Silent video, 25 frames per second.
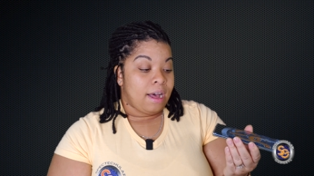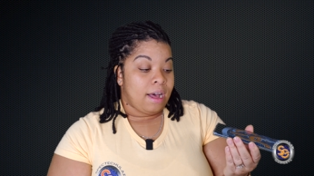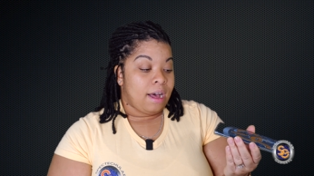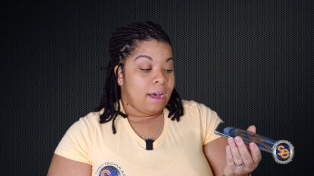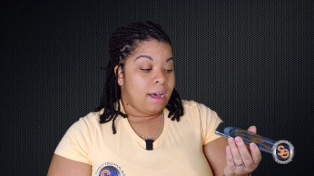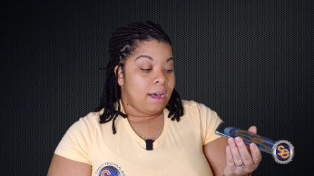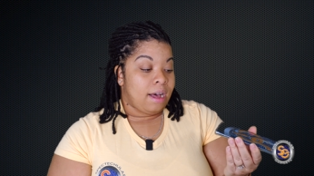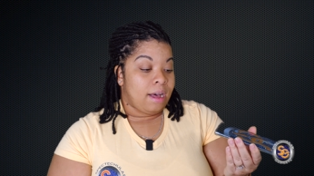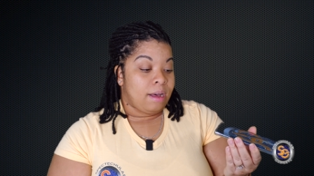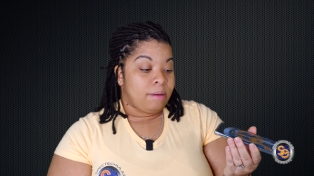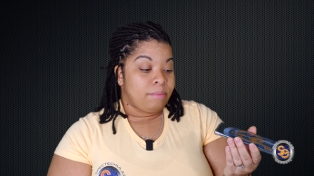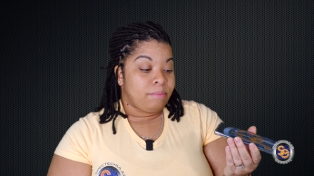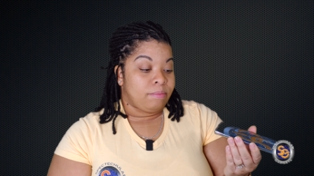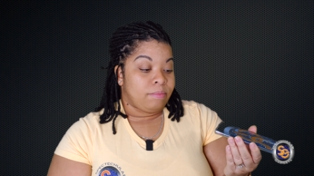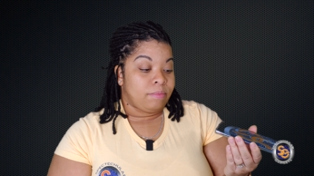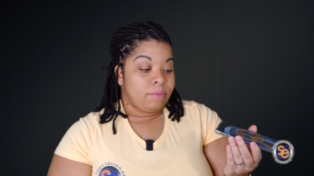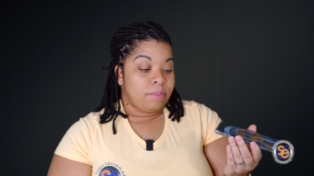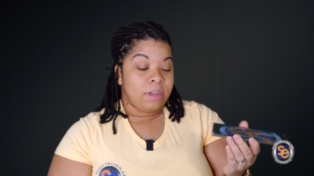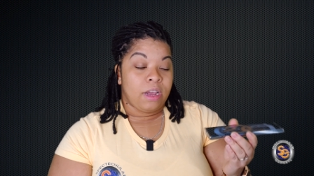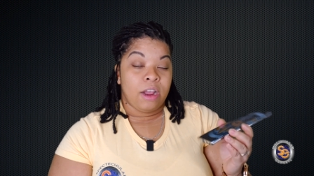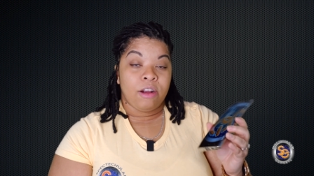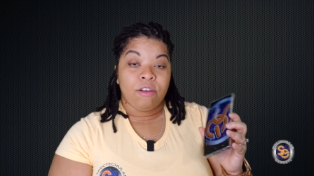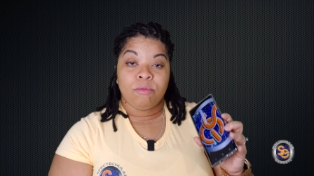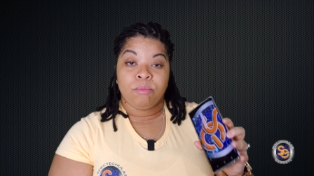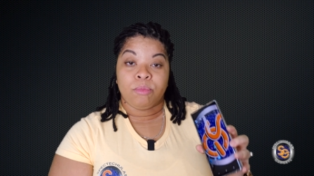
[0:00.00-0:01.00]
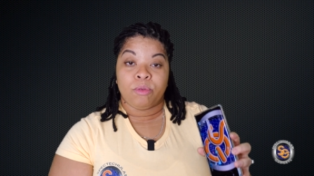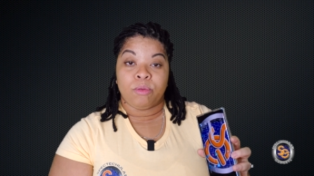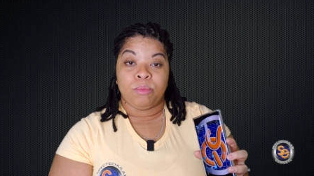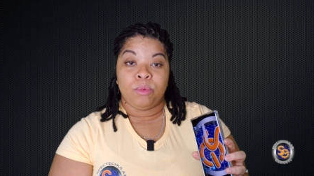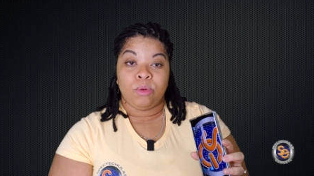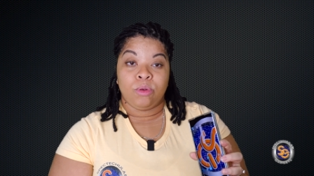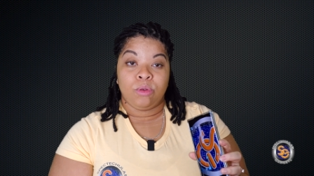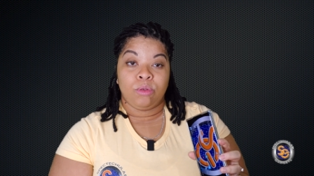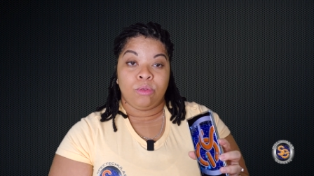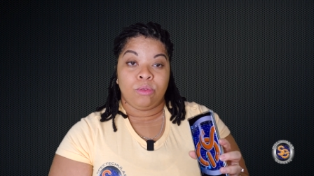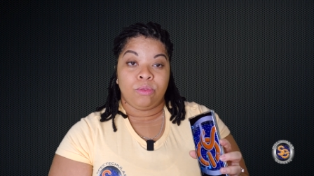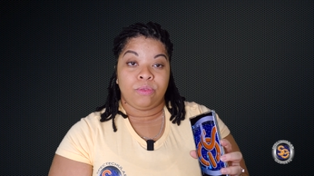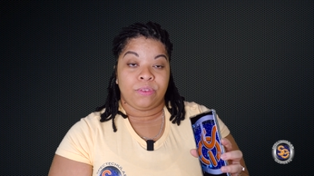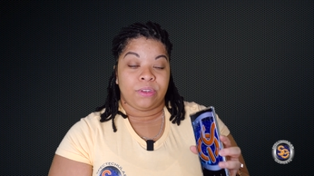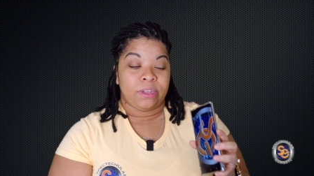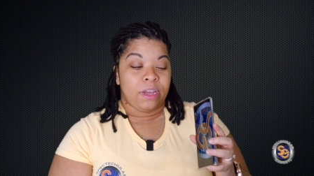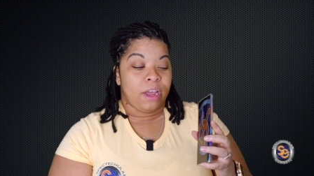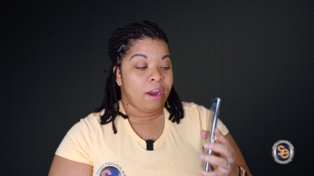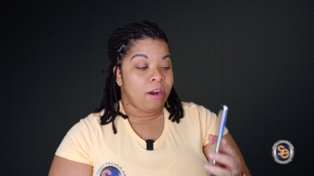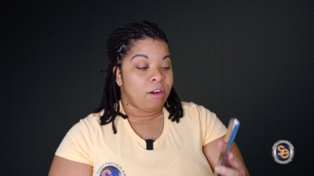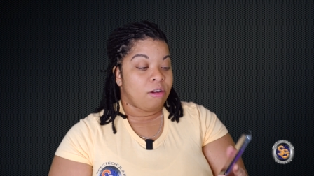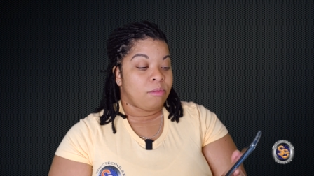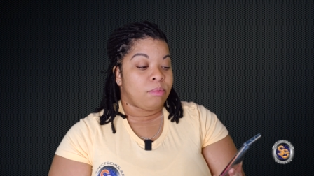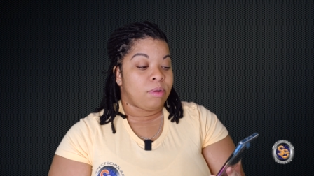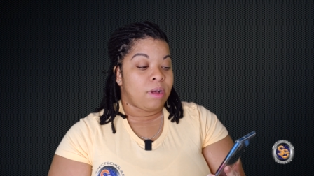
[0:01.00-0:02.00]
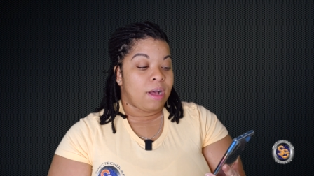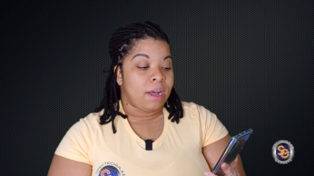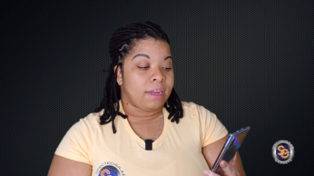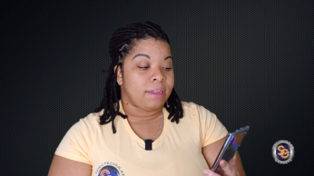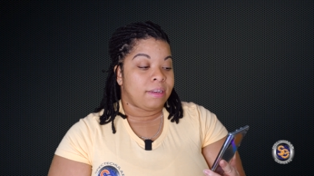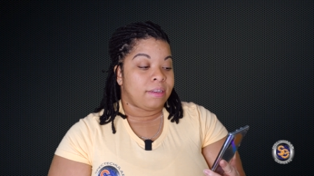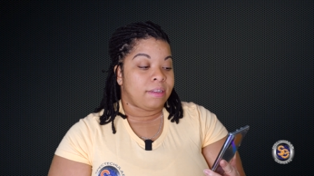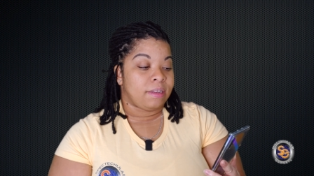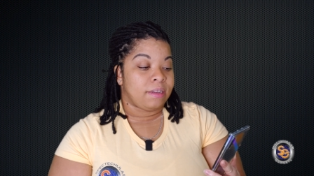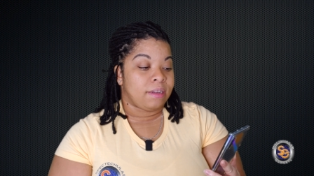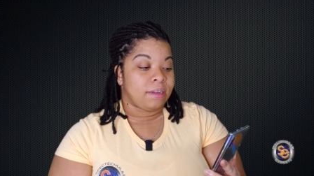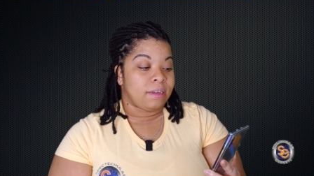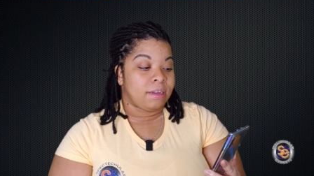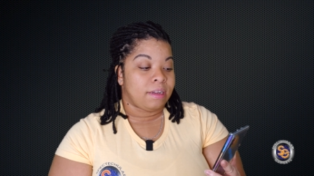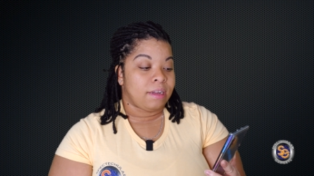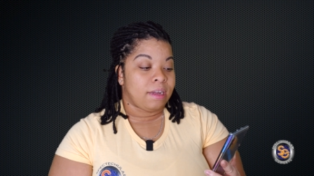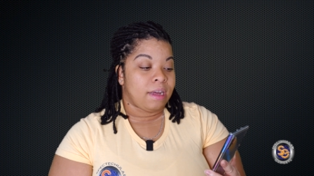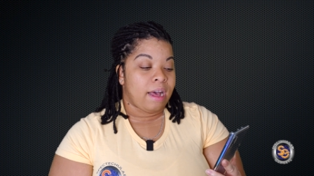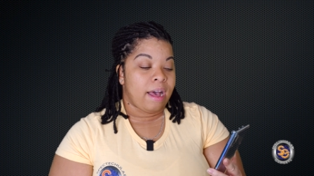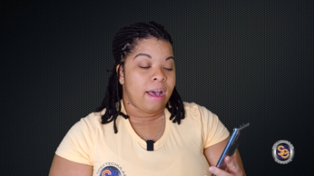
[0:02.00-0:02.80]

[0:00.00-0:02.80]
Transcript: Um, terrible move, terrible idea.